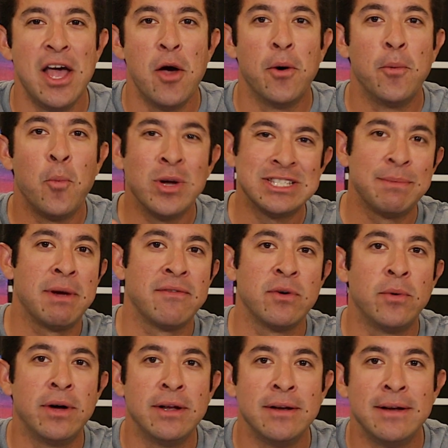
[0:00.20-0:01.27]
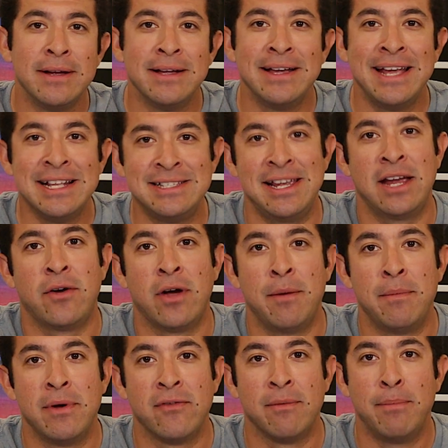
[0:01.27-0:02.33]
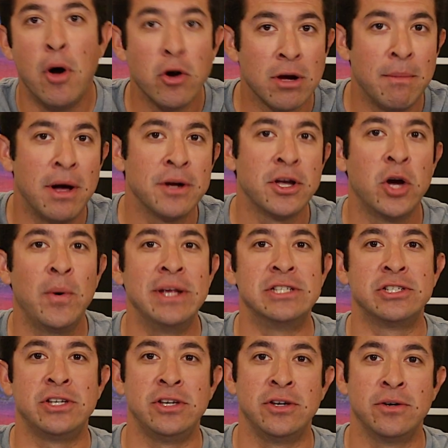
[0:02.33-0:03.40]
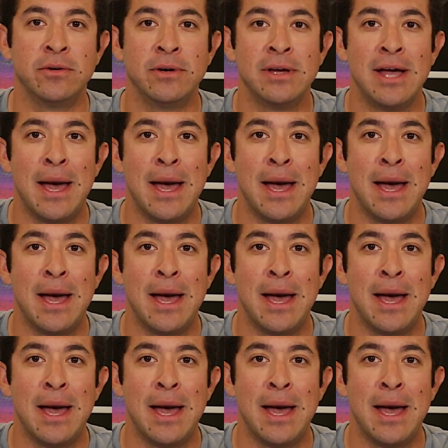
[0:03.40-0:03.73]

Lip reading: What's up everyone, it's Aram from Pokemon Go HQ,